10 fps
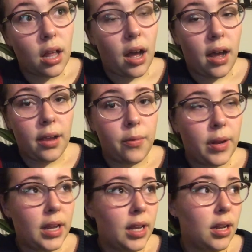I
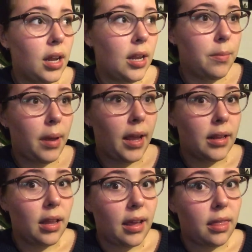went in and paid
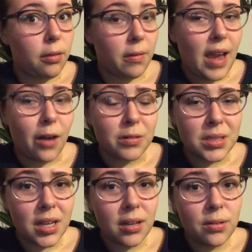like three hours
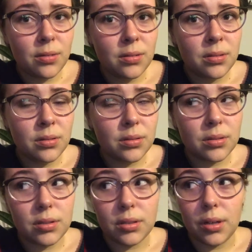ago,
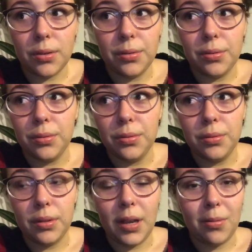so
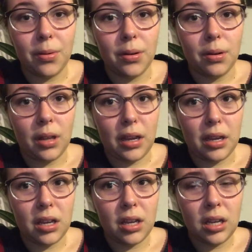they were
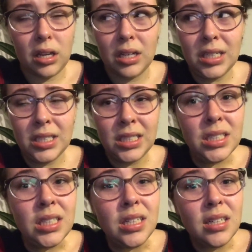like
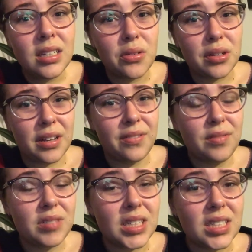they were on like
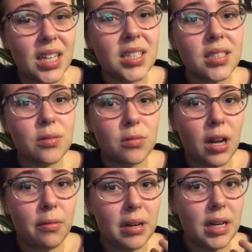fifty-six when I
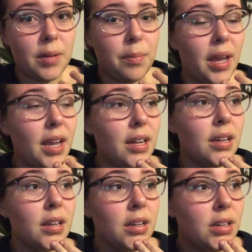went in and paid,
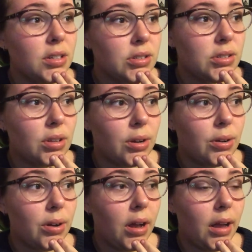
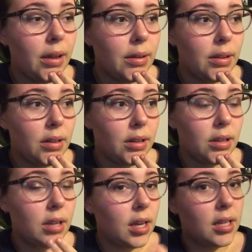so I
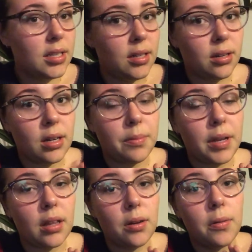it's still gonna be
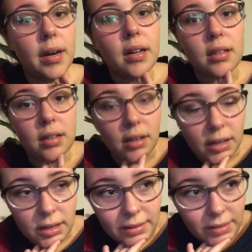a little while until I
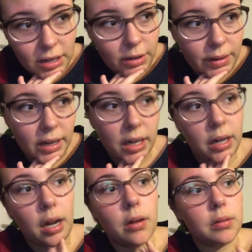could even go in, and
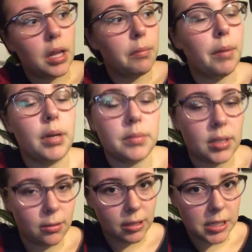I don't think my mom's
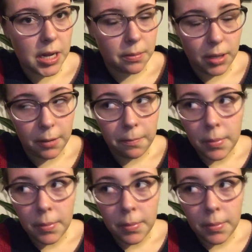gonna want to take me.